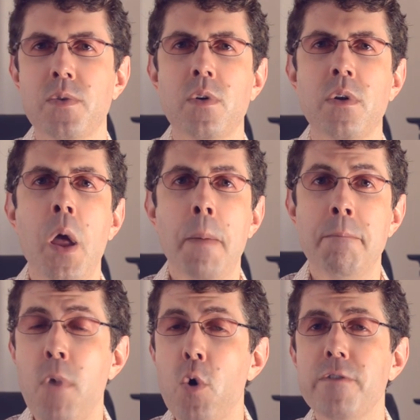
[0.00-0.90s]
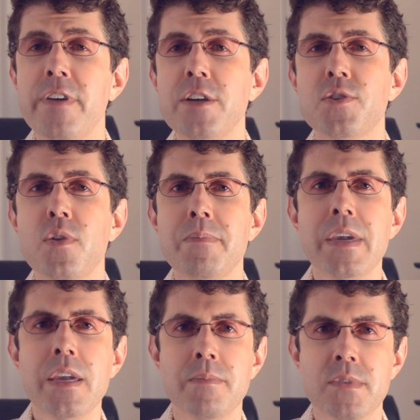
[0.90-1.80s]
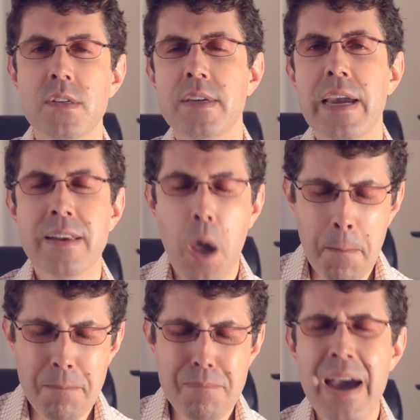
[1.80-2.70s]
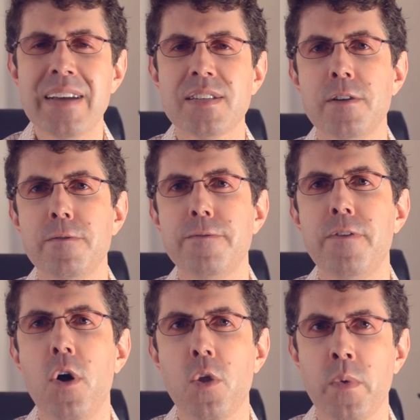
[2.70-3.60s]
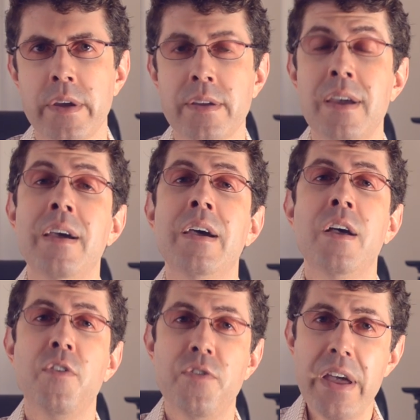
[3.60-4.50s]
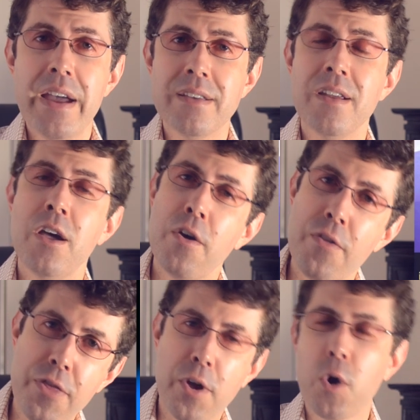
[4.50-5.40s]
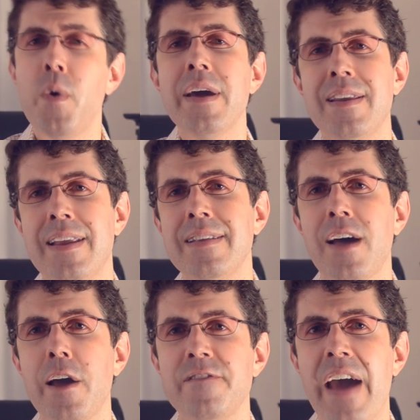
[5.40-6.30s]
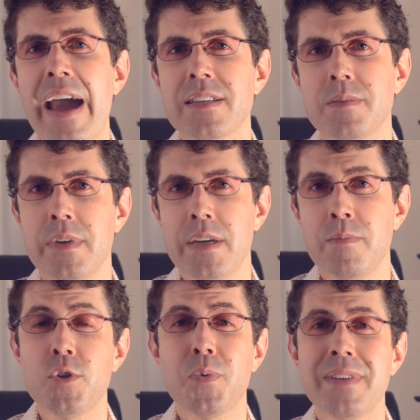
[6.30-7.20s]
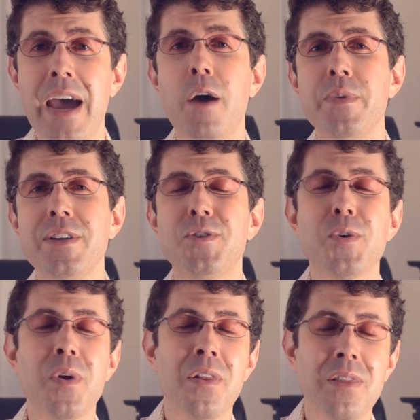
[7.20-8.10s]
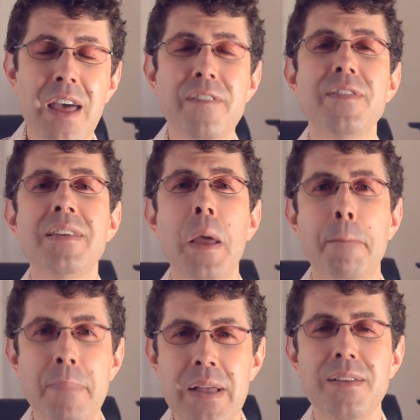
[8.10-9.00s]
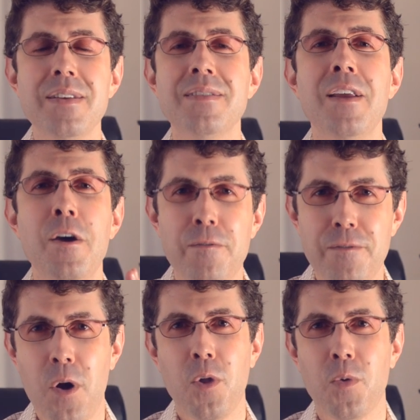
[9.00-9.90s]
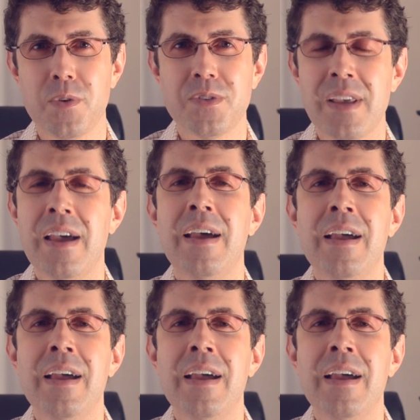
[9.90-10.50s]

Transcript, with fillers: or motivational memes to gain a massive following. Then, throw in an anti-vax meme, which will now reach your 11 million followers.